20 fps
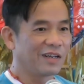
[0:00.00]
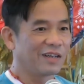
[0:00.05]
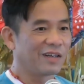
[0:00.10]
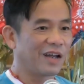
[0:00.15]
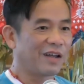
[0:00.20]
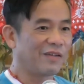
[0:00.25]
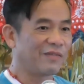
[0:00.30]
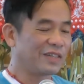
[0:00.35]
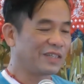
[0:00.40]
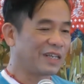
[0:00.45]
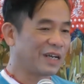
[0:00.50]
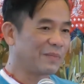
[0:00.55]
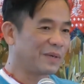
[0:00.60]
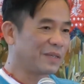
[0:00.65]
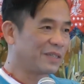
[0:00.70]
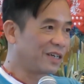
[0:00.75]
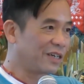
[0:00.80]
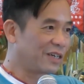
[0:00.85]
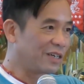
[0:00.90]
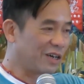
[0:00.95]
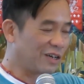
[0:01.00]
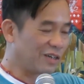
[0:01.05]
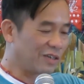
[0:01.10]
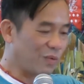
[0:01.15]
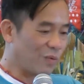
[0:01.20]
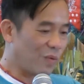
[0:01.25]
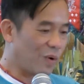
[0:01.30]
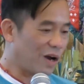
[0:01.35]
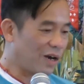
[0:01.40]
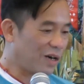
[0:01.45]
Every time he turned on the
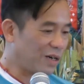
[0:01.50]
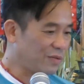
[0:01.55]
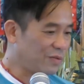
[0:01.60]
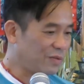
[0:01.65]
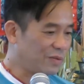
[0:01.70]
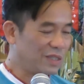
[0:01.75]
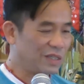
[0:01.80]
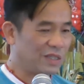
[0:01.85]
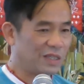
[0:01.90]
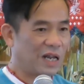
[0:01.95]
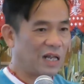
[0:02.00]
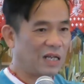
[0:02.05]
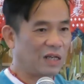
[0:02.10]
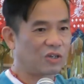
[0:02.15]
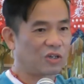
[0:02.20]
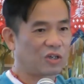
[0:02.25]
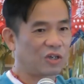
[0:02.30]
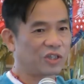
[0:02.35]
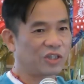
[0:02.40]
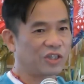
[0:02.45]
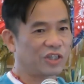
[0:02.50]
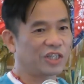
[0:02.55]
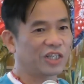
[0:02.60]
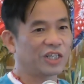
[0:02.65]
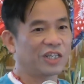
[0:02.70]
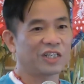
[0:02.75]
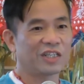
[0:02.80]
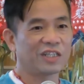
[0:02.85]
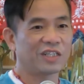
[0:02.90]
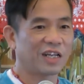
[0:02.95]
water, it was like
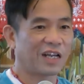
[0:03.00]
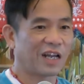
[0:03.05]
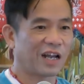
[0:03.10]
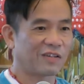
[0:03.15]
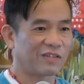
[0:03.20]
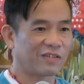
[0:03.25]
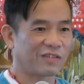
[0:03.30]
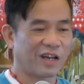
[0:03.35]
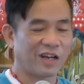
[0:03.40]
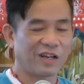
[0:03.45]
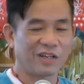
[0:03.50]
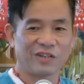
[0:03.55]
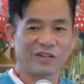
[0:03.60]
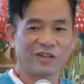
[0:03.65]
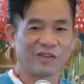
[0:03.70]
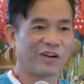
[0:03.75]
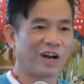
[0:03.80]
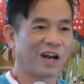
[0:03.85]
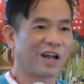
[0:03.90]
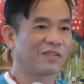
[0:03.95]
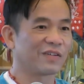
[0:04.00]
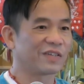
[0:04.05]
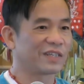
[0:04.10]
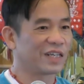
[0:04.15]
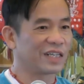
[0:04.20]
gushing out underground.